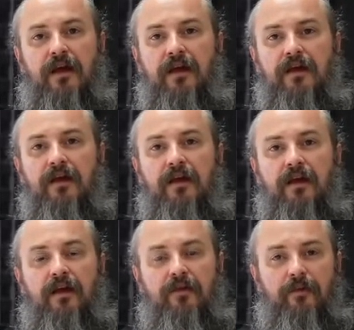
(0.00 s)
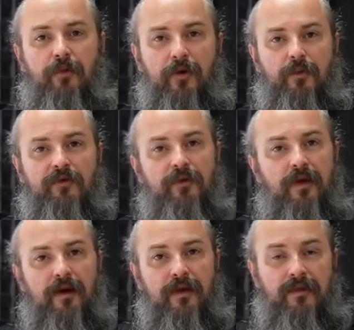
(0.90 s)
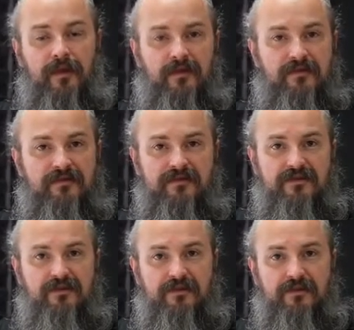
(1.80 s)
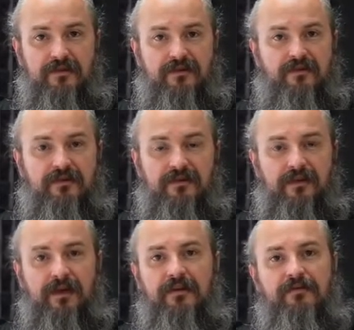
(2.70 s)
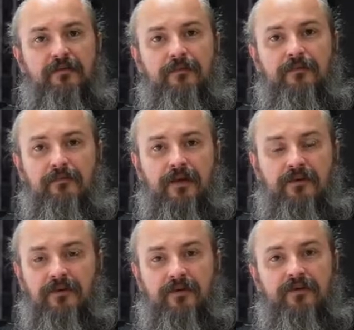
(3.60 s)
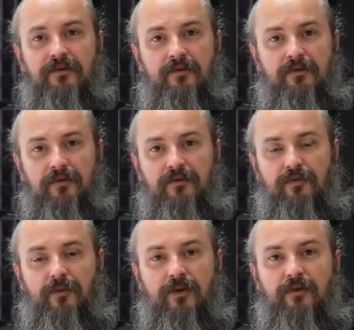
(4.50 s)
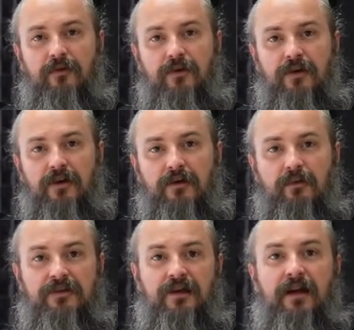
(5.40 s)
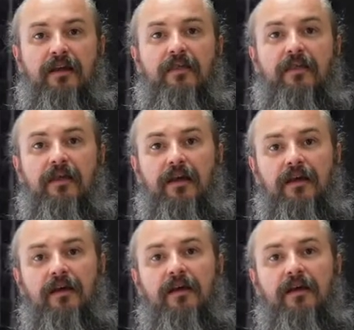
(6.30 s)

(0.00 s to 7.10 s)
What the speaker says: And the purpose behind that is just to collect some interesting thoughts from the community, which I can then